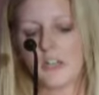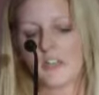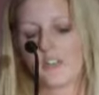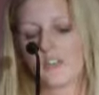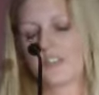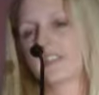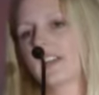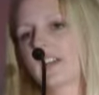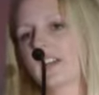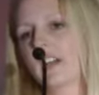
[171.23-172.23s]
that they stay
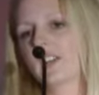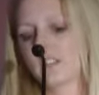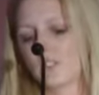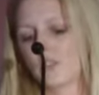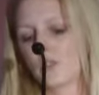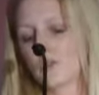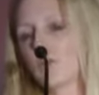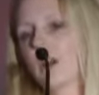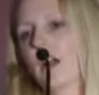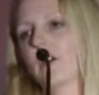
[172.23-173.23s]
connected to
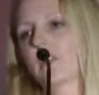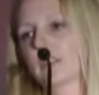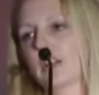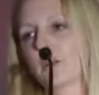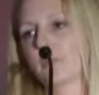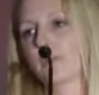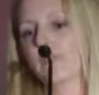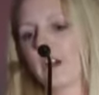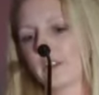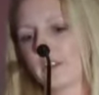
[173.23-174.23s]
a healthcare
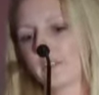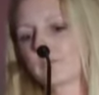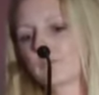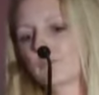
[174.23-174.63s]
provider.